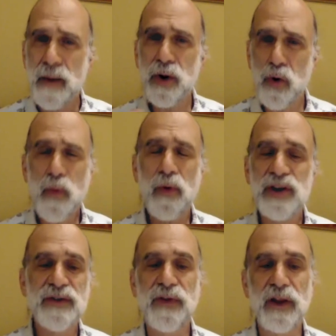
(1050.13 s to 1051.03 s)
but Uber
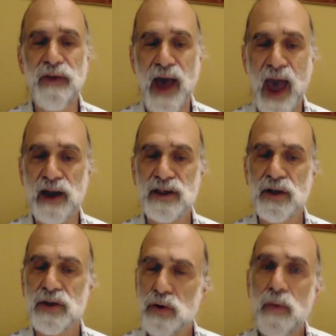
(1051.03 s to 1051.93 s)
is full of hacks
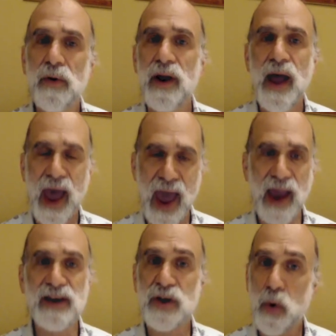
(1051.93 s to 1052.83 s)
because Uber
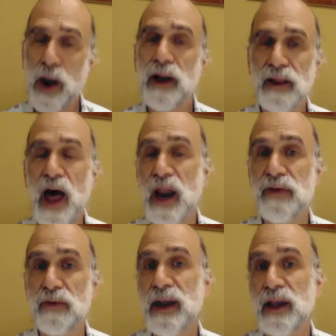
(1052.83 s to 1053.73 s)
hacks quite a lot of
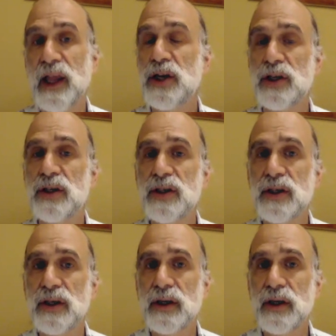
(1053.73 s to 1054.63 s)
the regulations
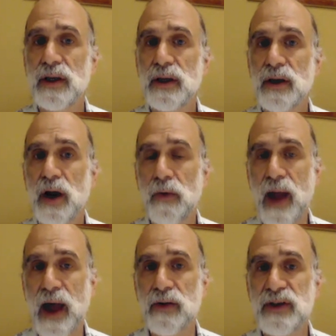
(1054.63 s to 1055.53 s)

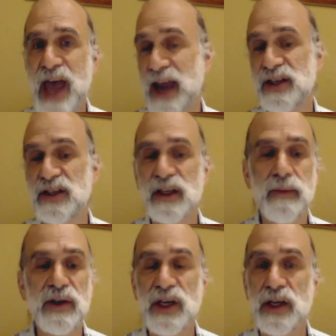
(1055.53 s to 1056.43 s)
around taxis and
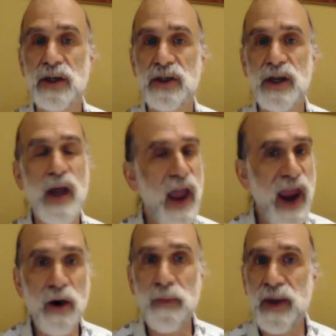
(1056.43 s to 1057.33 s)
limousines.
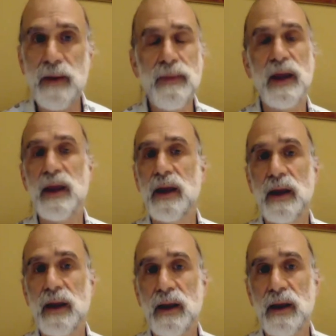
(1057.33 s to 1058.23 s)
Airbnb
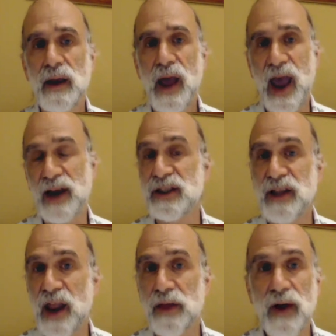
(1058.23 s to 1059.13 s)
hacks a
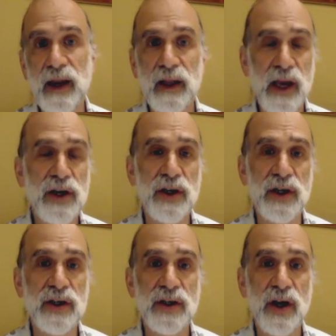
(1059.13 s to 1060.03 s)
lot of the
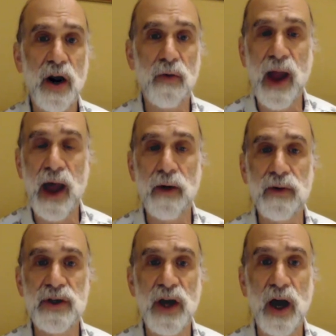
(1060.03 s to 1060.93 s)
regulations
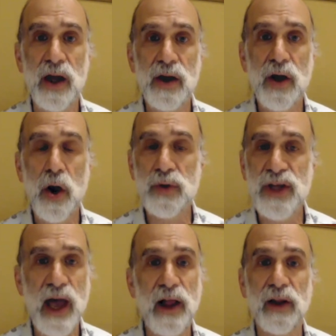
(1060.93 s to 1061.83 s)
around uh,
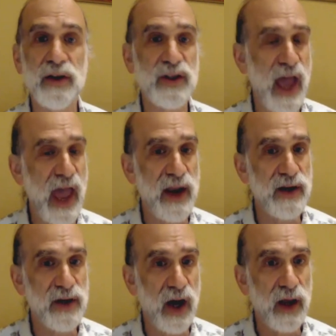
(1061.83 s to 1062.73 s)
hotels
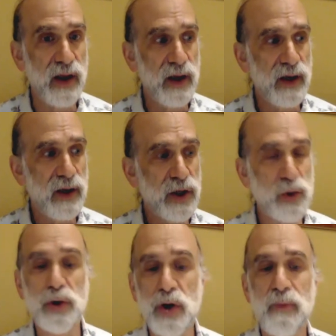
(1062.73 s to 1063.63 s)
and uh,
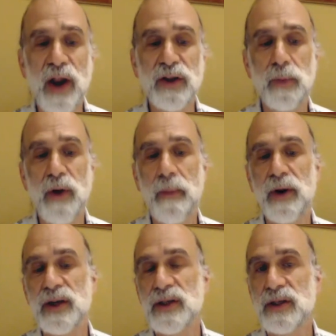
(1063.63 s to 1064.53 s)
short term rental
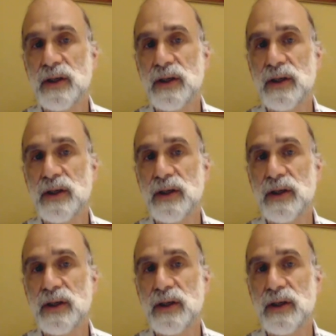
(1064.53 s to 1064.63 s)
properties.